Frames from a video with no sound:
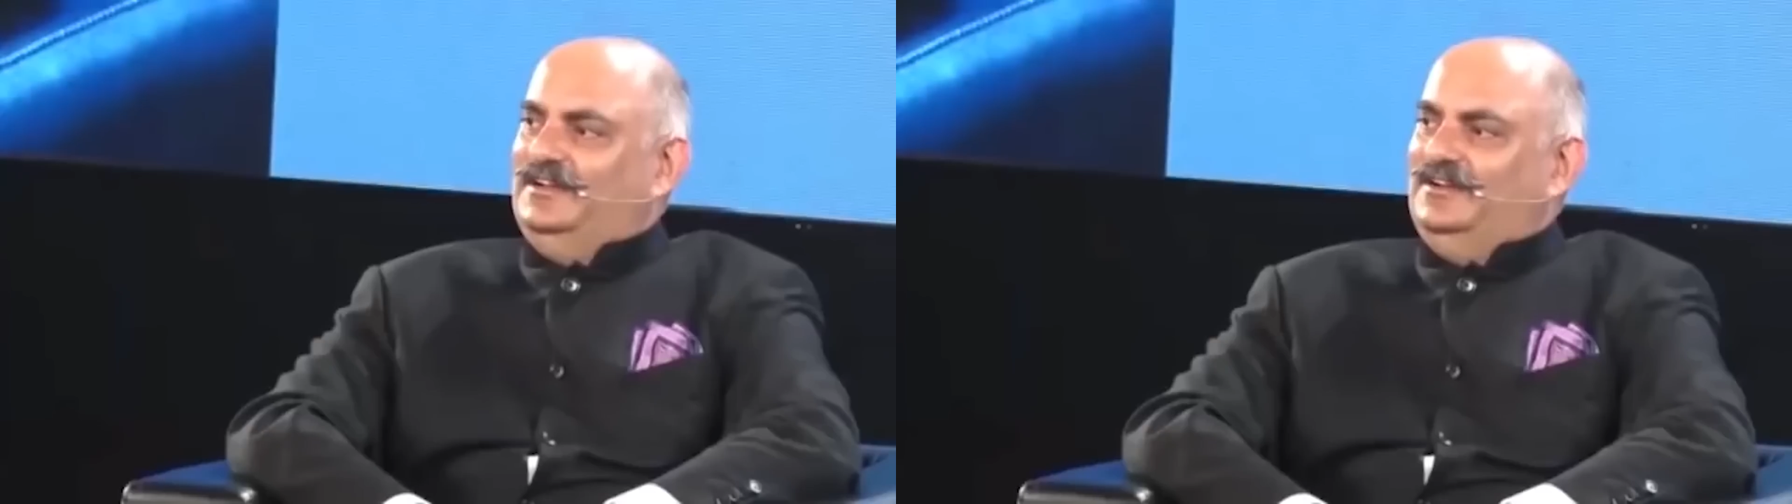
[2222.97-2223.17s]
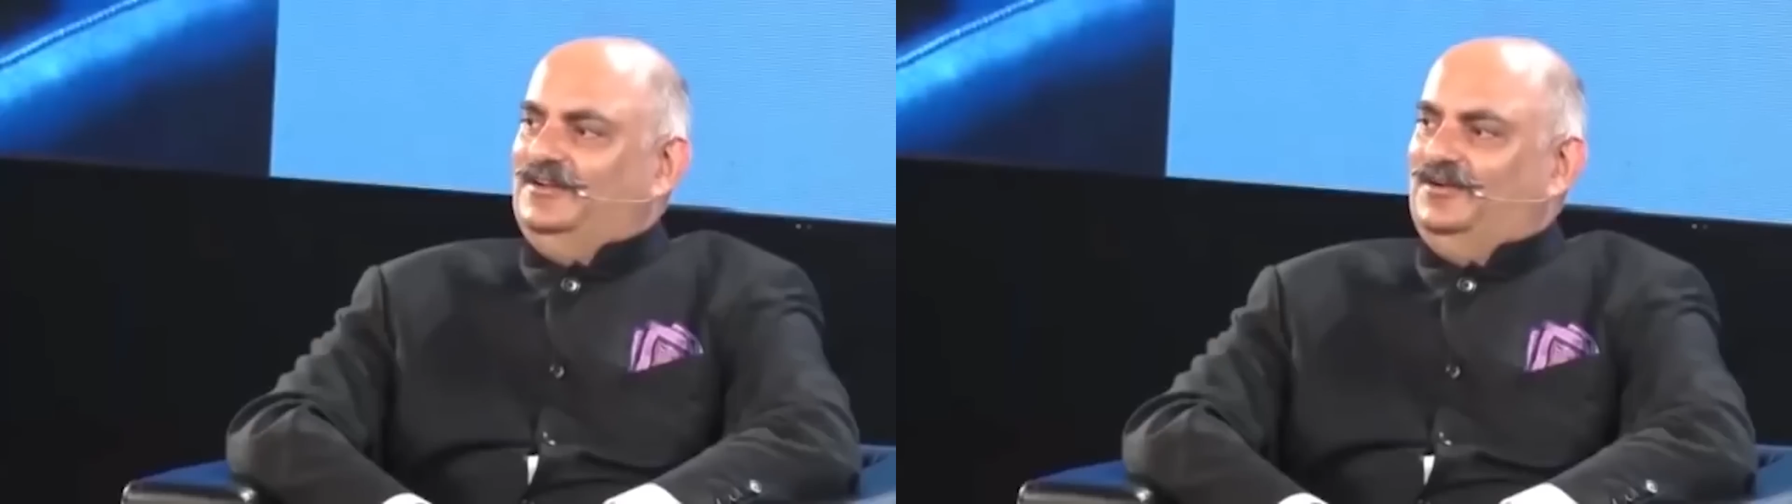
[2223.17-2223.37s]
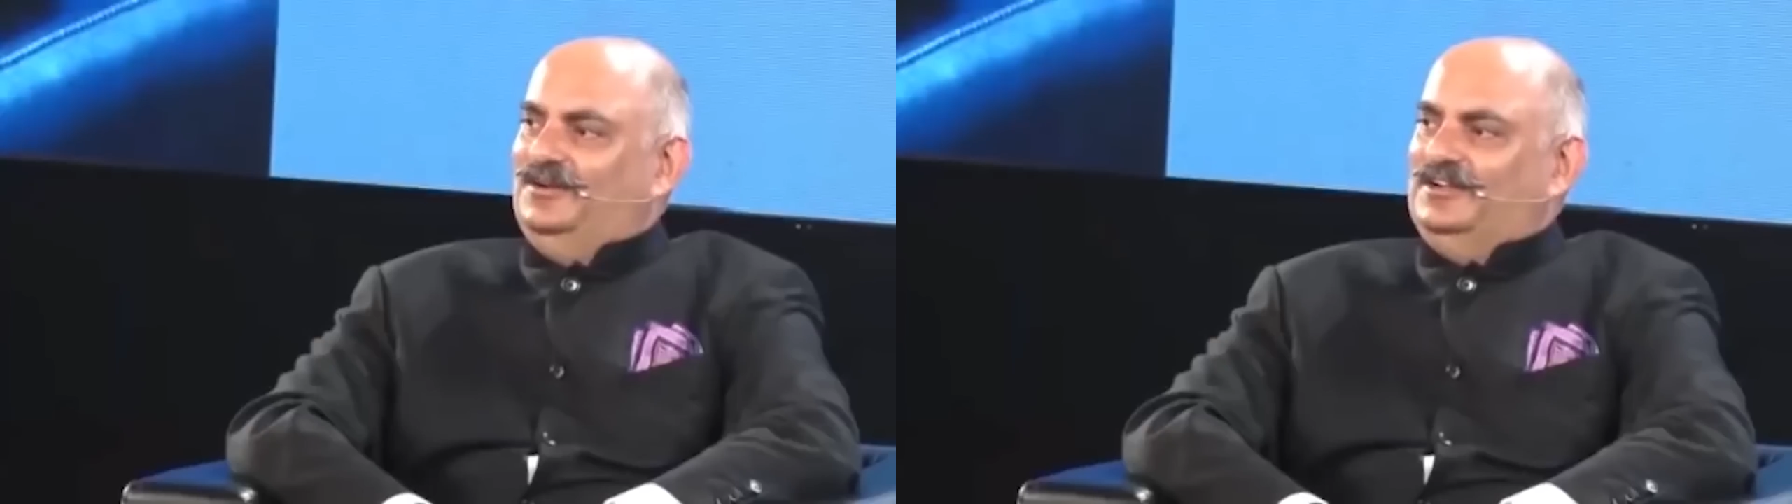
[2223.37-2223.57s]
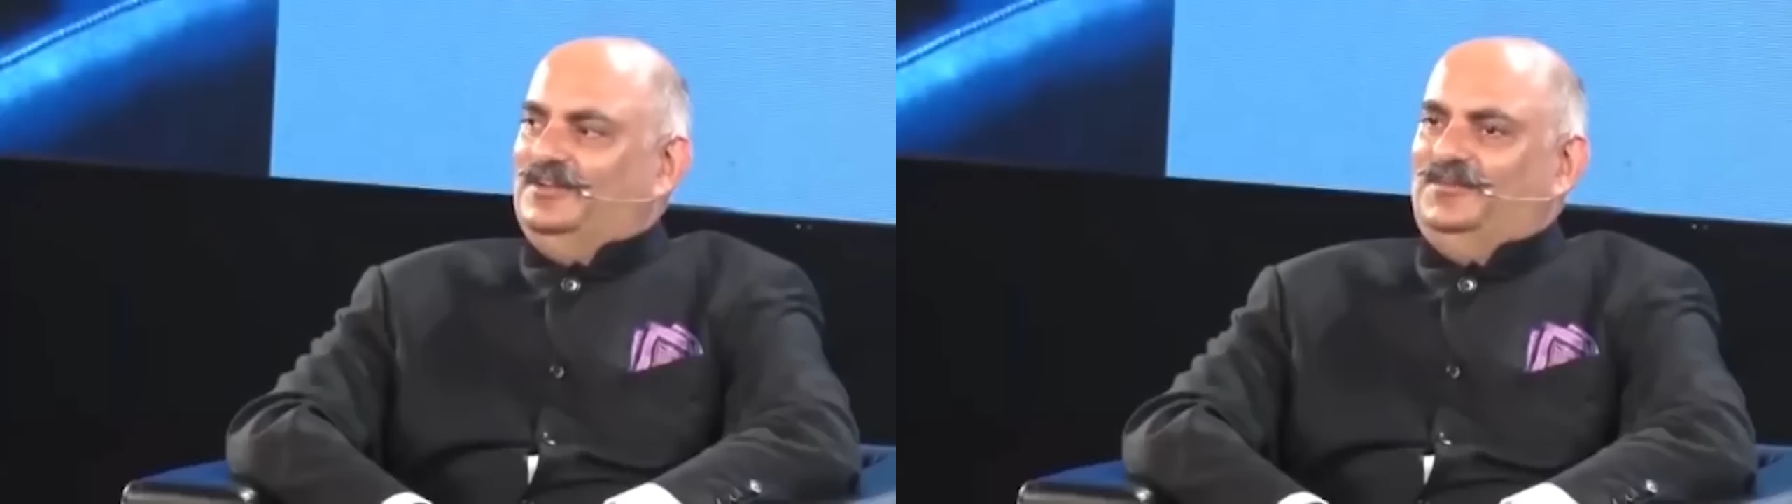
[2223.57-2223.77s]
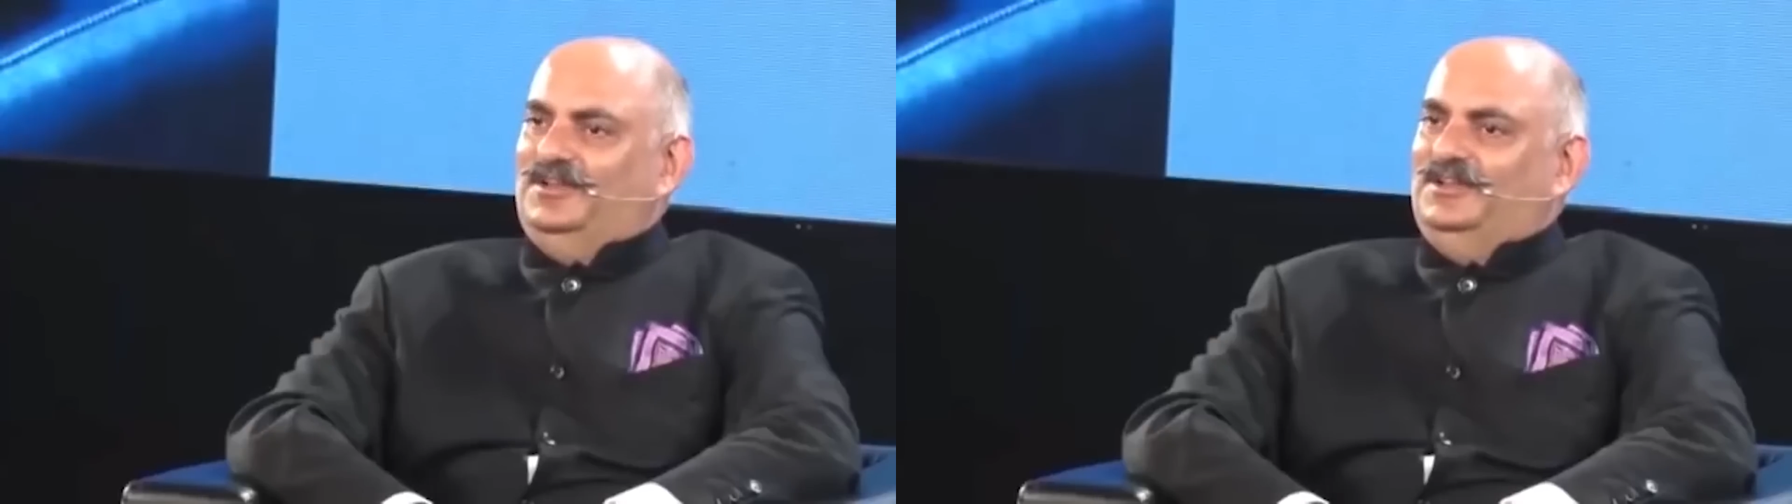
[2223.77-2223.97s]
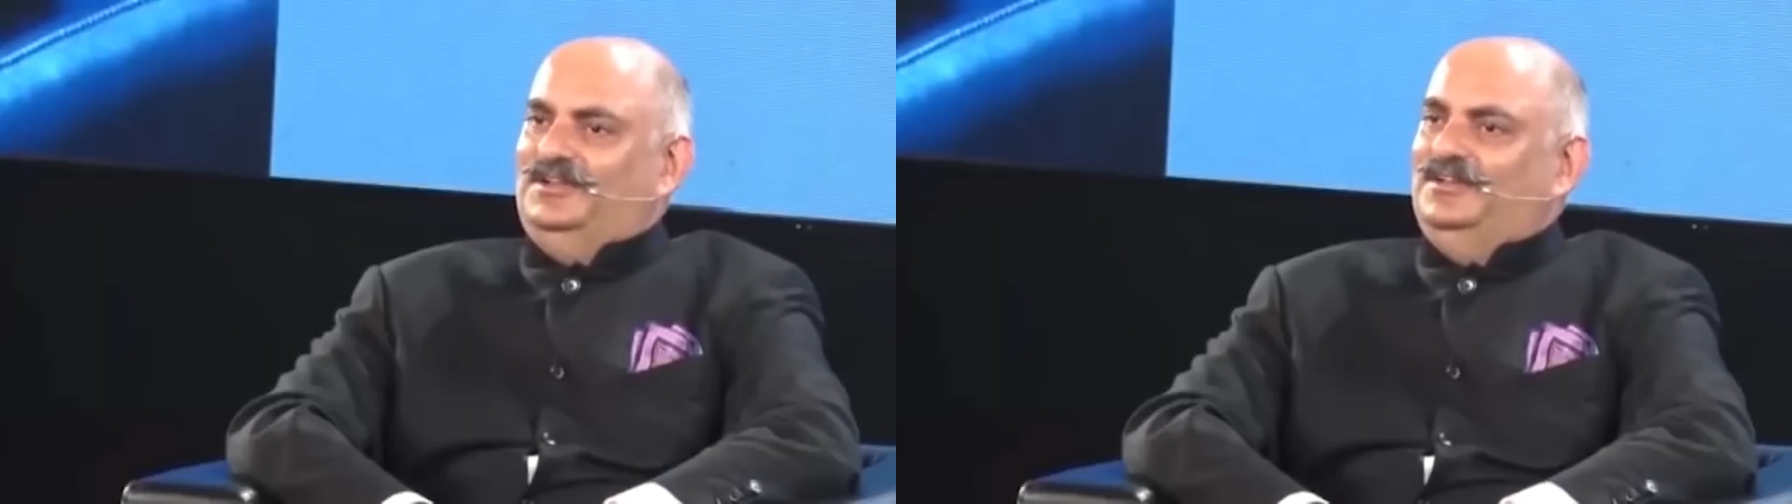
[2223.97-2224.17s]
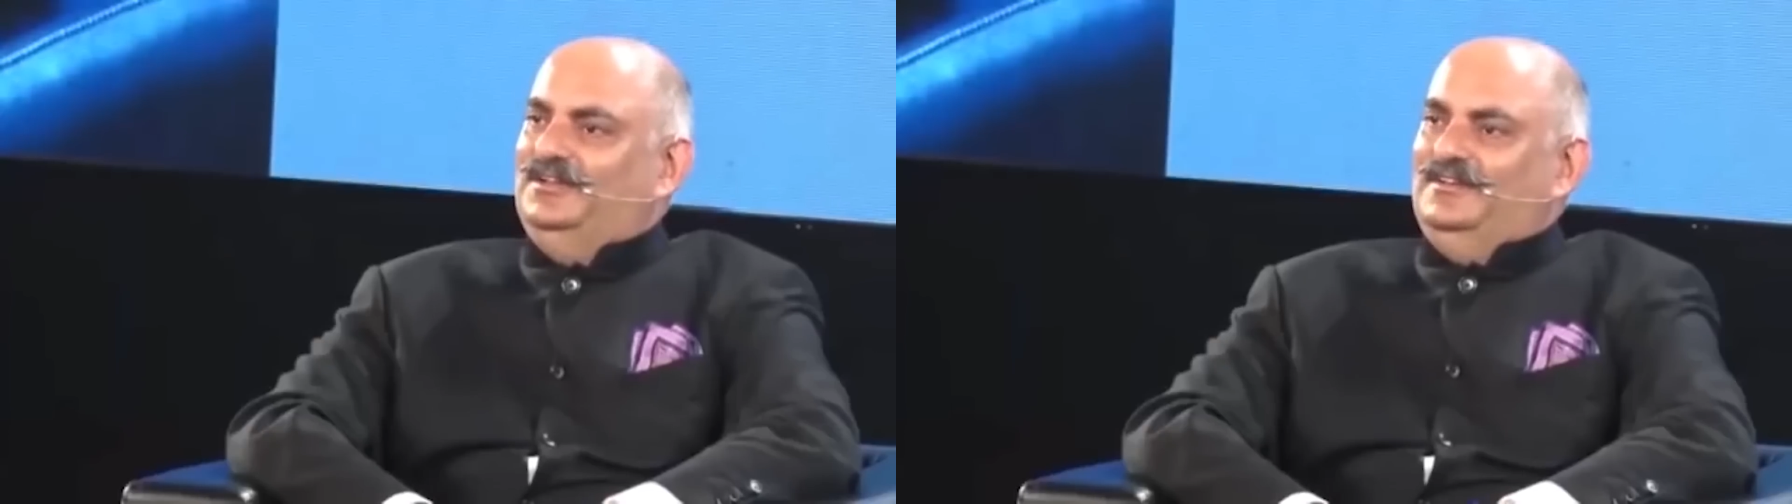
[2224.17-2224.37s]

or it can be